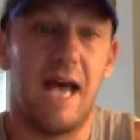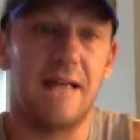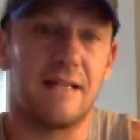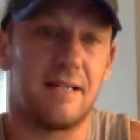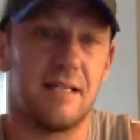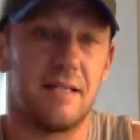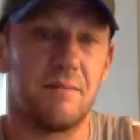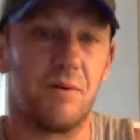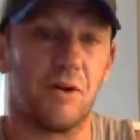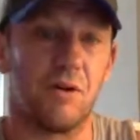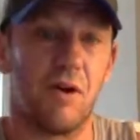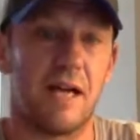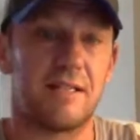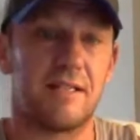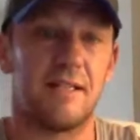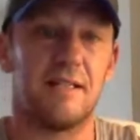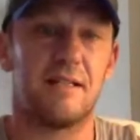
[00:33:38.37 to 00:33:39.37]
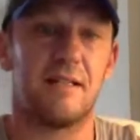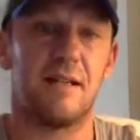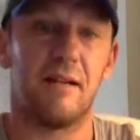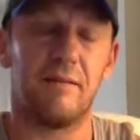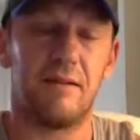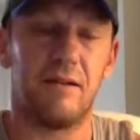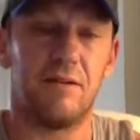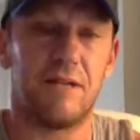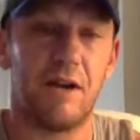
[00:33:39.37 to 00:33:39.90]
As the season progresses,
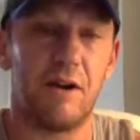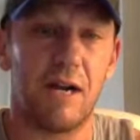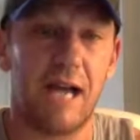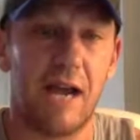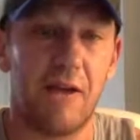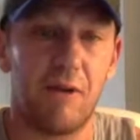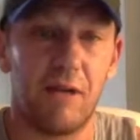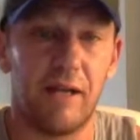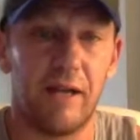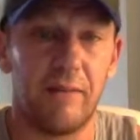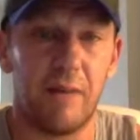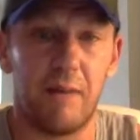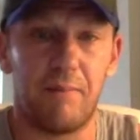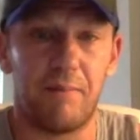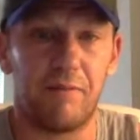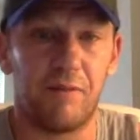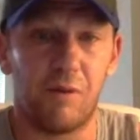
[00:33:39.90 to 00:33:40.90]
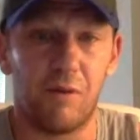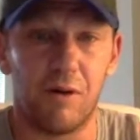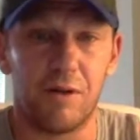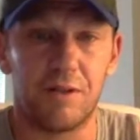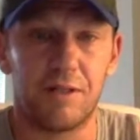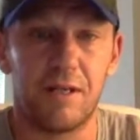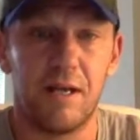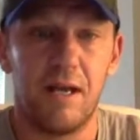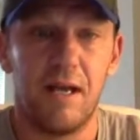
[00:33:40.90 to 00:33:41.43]
Derrick Henry lit him up, of
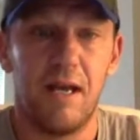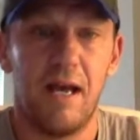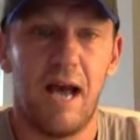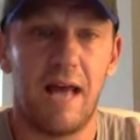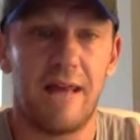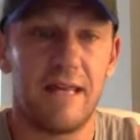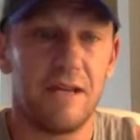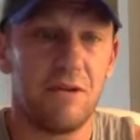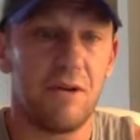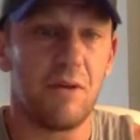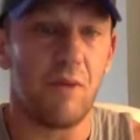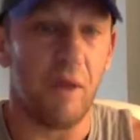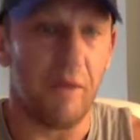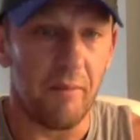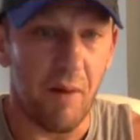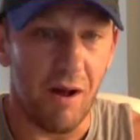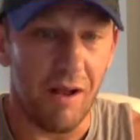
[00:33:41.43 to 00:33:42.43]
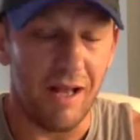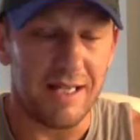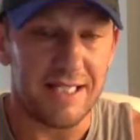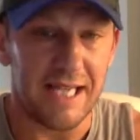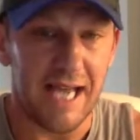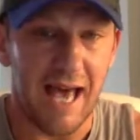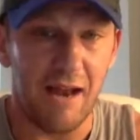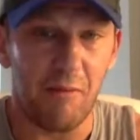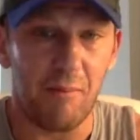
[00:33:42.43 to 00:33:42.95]
course. I think you can run the ball on
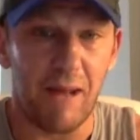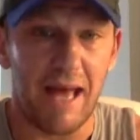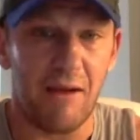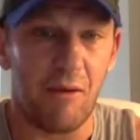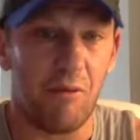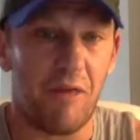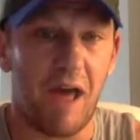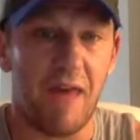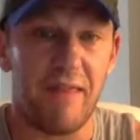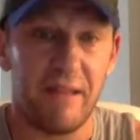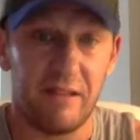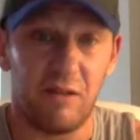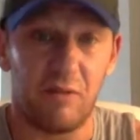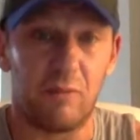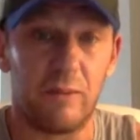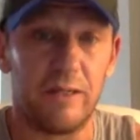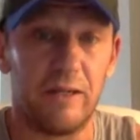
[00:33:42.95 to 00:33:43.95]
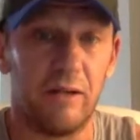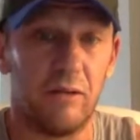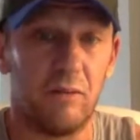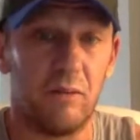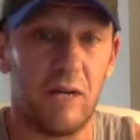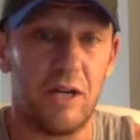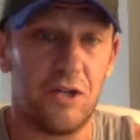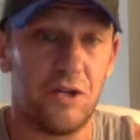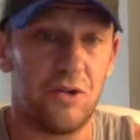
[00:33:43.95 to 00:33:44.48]
Seattle, but I think their
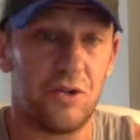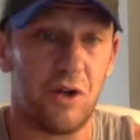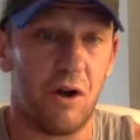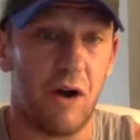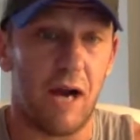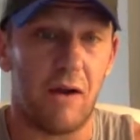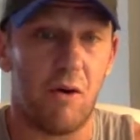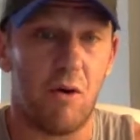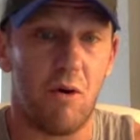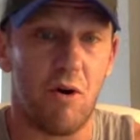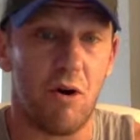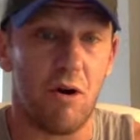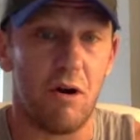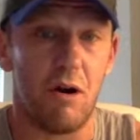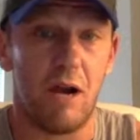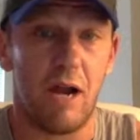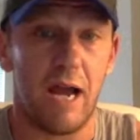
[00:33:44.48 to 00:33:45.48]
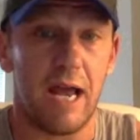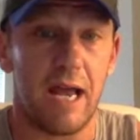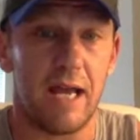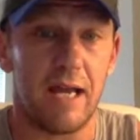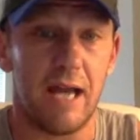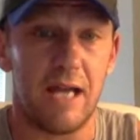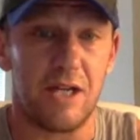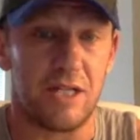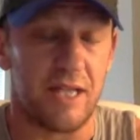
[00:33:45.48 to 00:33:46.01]
real issues are at corner.
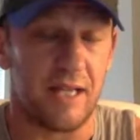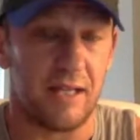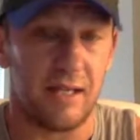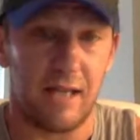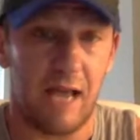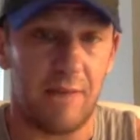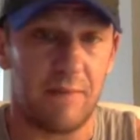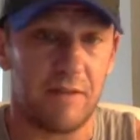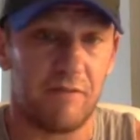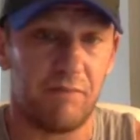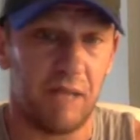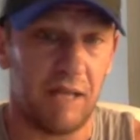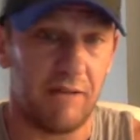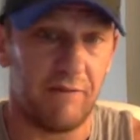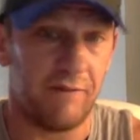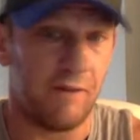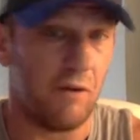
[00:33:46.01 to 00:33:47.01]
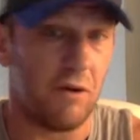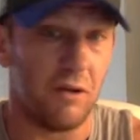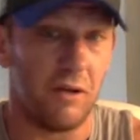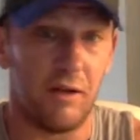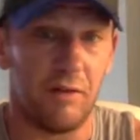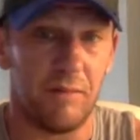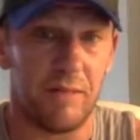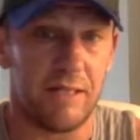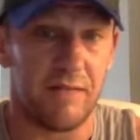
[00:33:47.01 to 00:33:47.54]
And I just think the games have flowed a
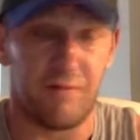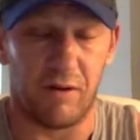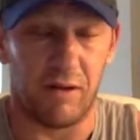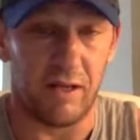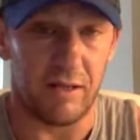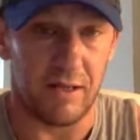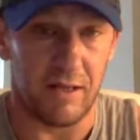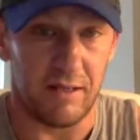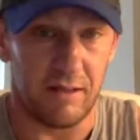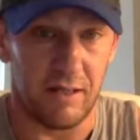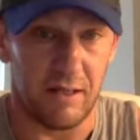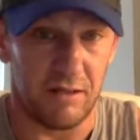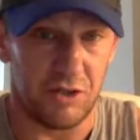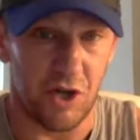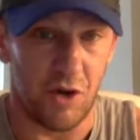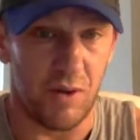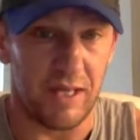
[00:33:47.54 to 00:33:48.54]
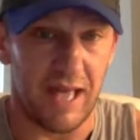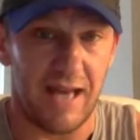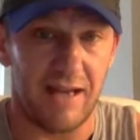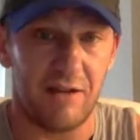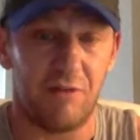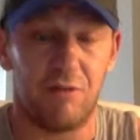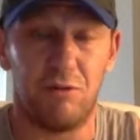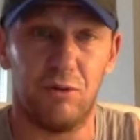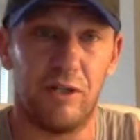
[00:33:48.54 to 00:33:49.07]
little bit differently than showing that.
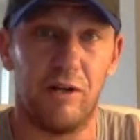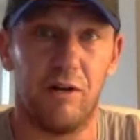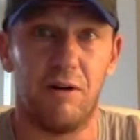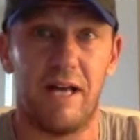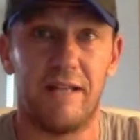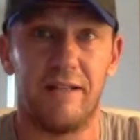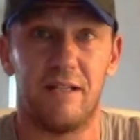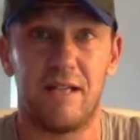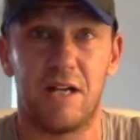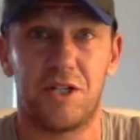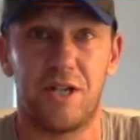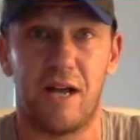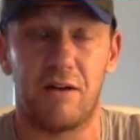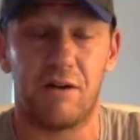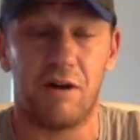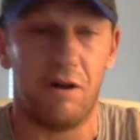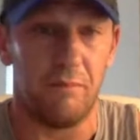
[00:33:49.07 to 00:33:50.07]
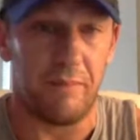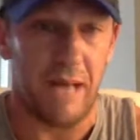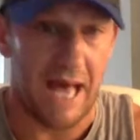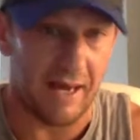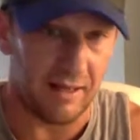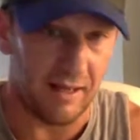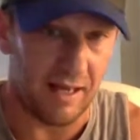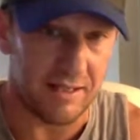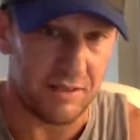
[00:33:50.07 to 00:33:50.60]
Julio had the touchdown called
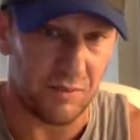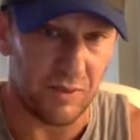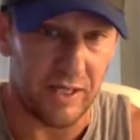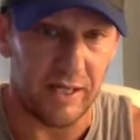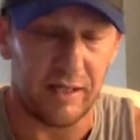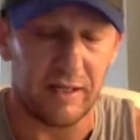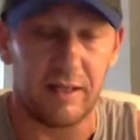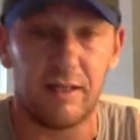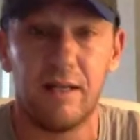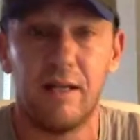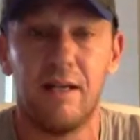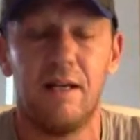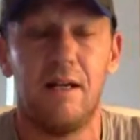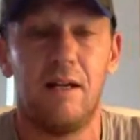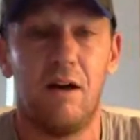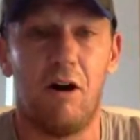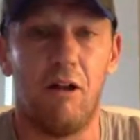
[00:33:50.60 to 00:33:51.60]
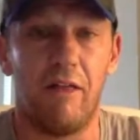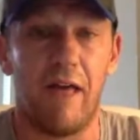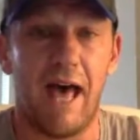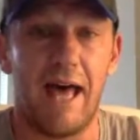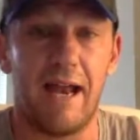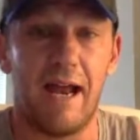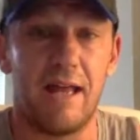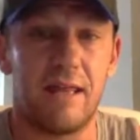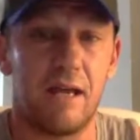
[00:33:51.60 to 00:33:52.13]
back last week and all
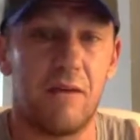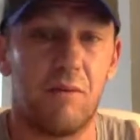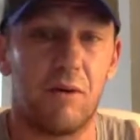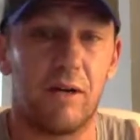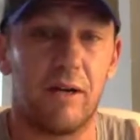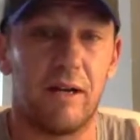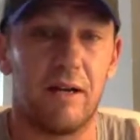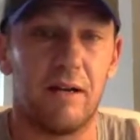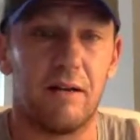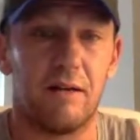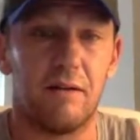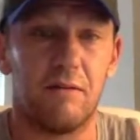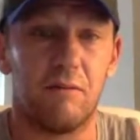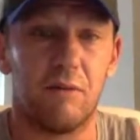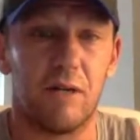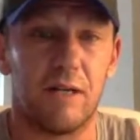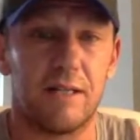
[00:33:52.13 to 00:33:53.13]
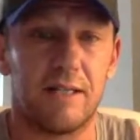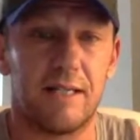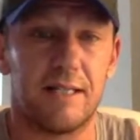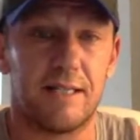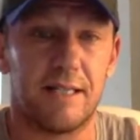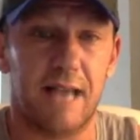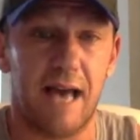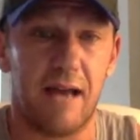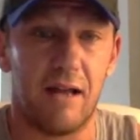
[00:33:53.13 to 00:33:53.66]
that. I think we're gonna see
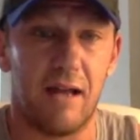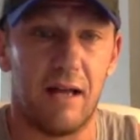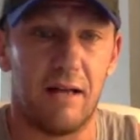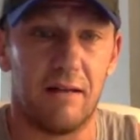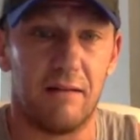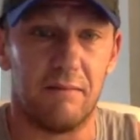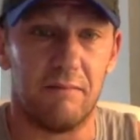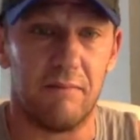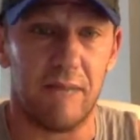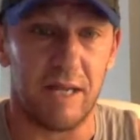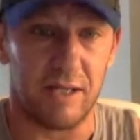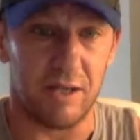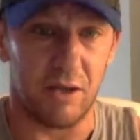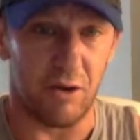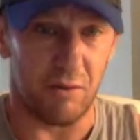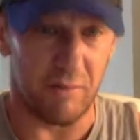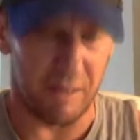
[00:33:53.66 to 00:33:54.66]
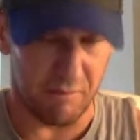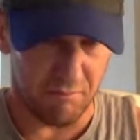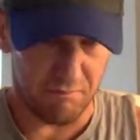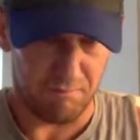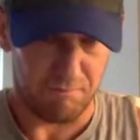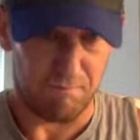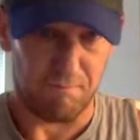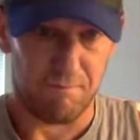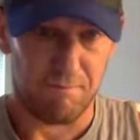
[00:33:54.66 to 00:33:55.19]
Seattle, Minnesota be
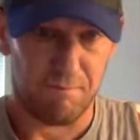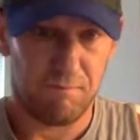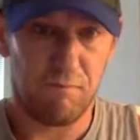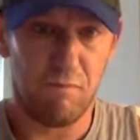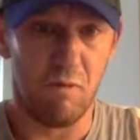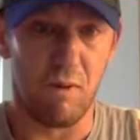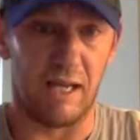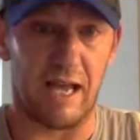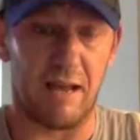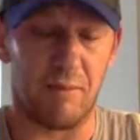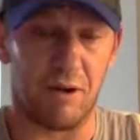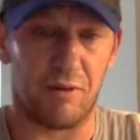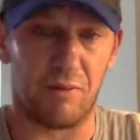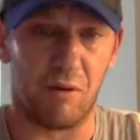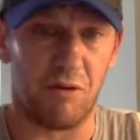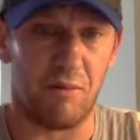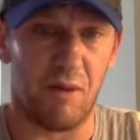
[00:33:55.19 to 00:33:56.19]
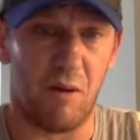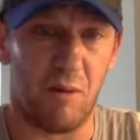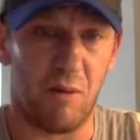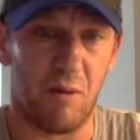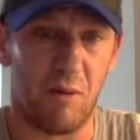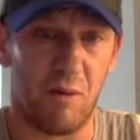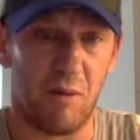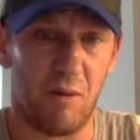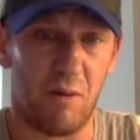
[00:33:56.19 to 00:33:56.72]
really able to throw the ball, which
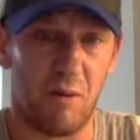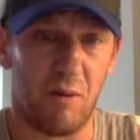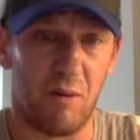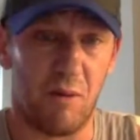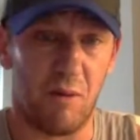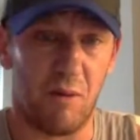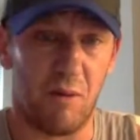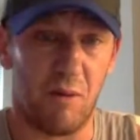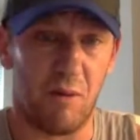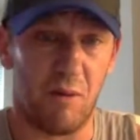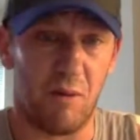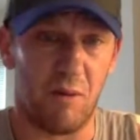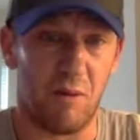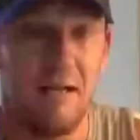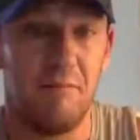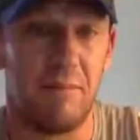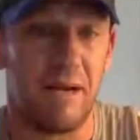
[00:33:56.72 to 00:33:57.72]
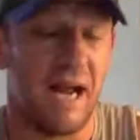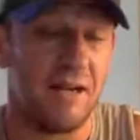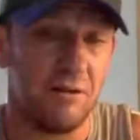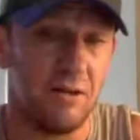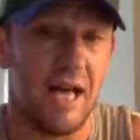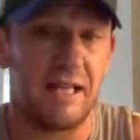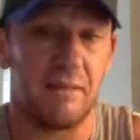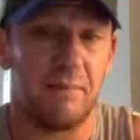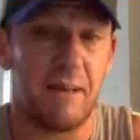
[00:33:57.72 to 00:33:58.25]
I'm not playing Cousins, but I do
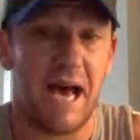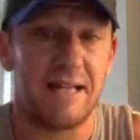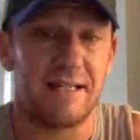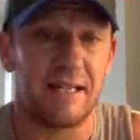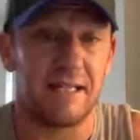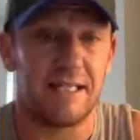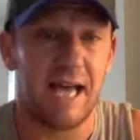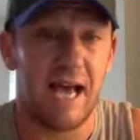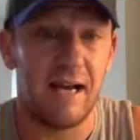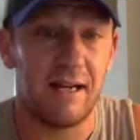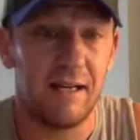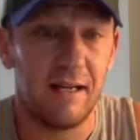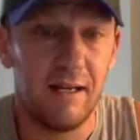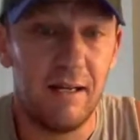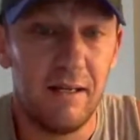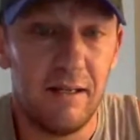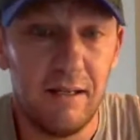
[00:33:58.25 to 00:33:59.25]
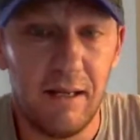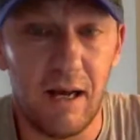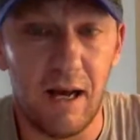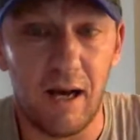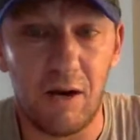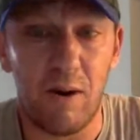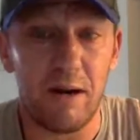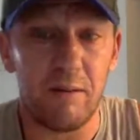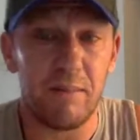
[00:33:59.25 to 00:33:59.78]
like the passing attack
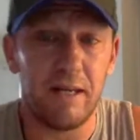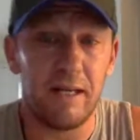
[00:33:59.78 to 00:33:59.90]
quite a